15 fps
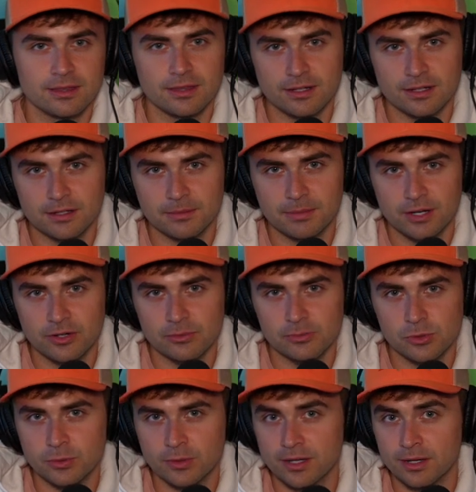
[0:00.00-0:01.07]
thinking about them
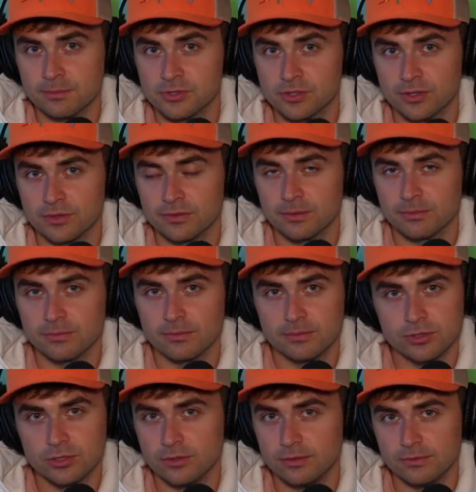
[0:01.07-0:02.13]
you want to observe them
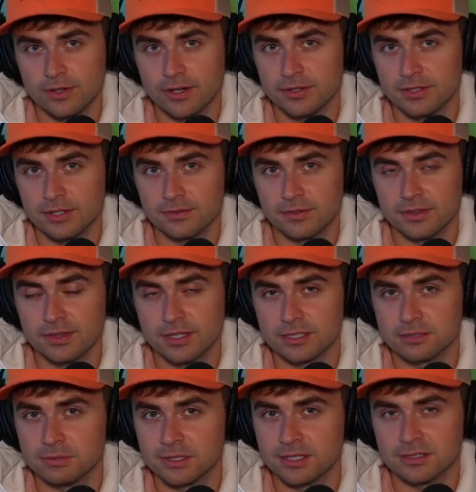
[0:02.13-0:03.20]
two very different things
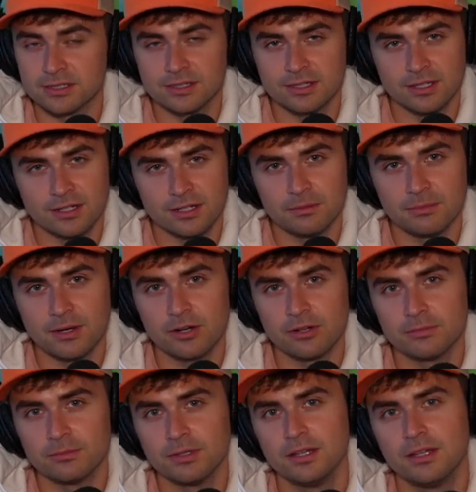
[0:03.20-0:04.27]
because thinking about
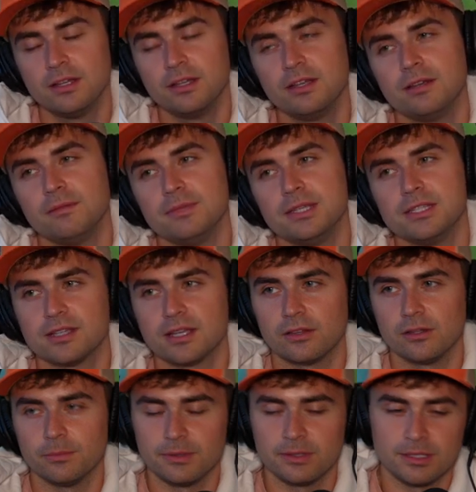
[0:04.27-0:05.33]
them means that they're
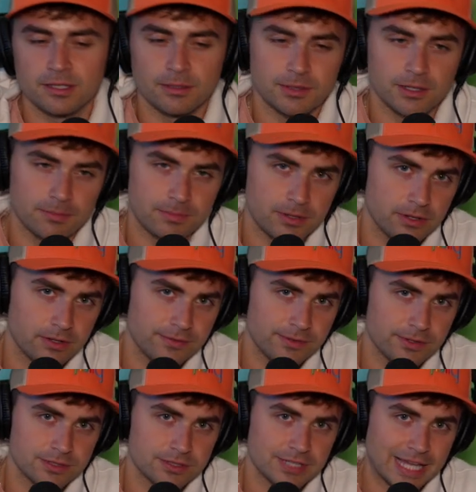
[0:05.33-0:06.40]
becoming a part of your
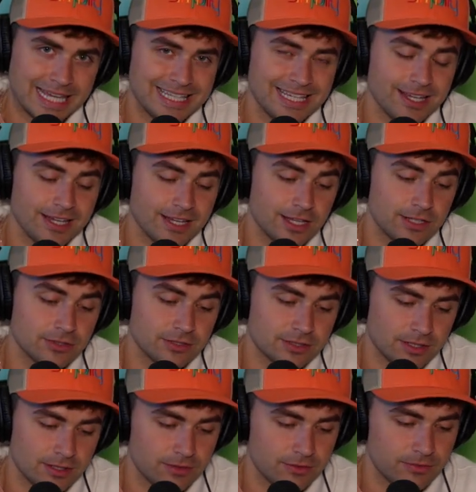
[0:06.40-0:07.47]
psyche and
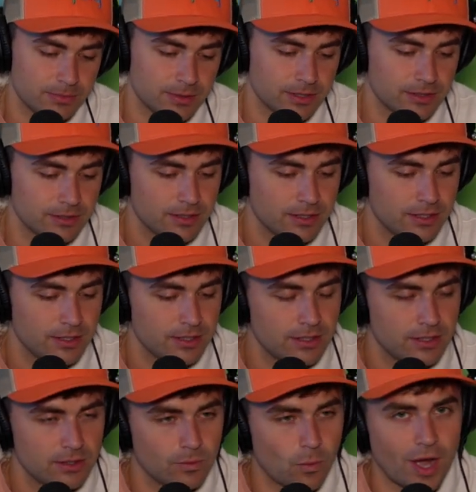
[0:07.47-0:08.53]
yourself but
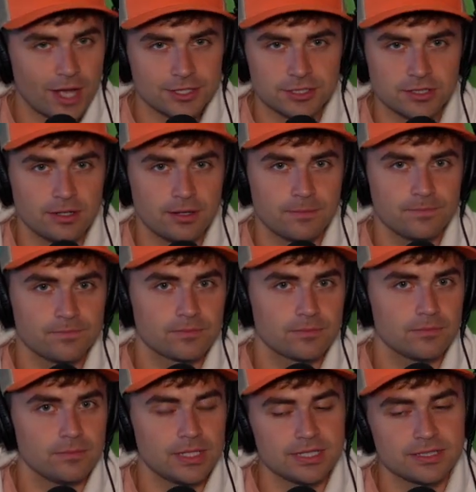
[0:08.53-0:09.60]
watching them
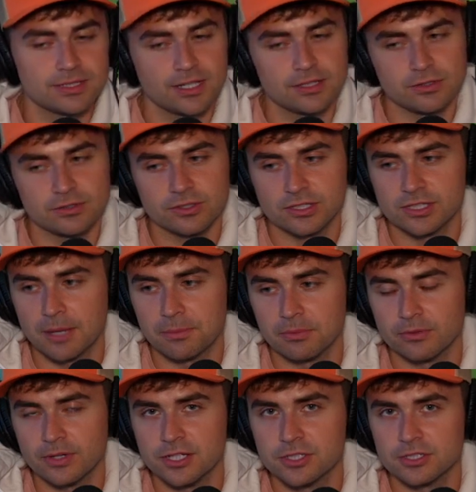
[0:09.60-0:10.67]
means that there's a
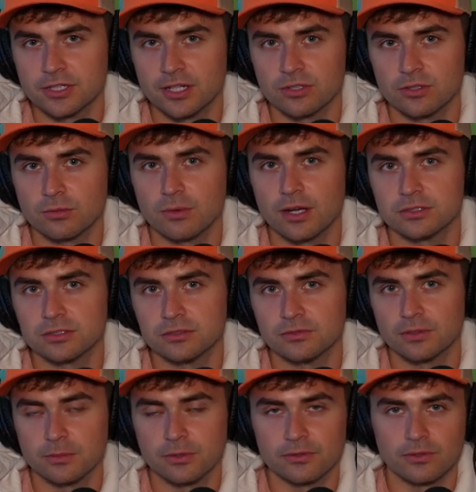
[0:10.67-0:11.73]
separation and you're watching
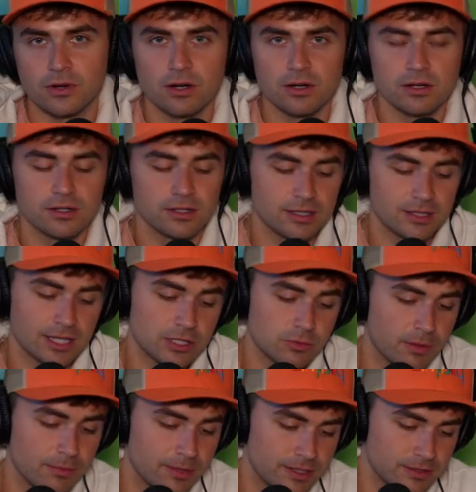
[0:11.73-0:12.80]
from afar and that's why
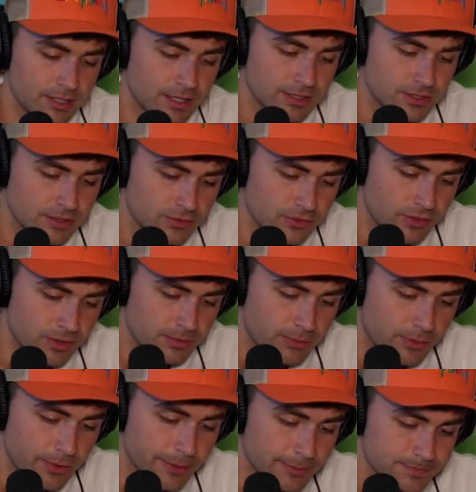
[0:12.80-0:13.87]
meditation is very
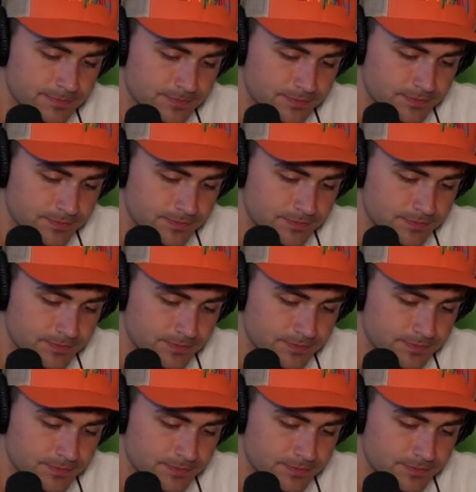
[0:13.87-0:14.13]
important